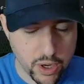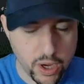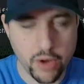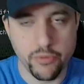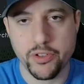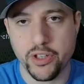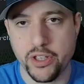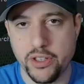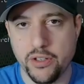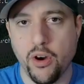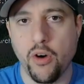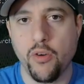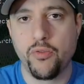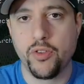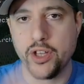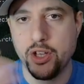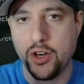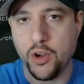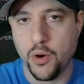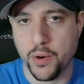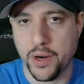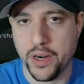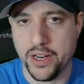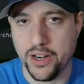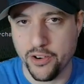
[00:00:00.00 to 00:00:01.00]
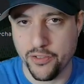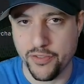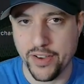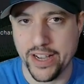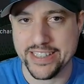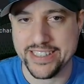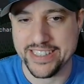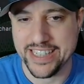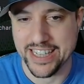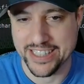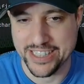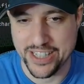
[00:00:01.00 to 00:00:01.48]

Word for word: Hopefully, hopefully you know what an interface is.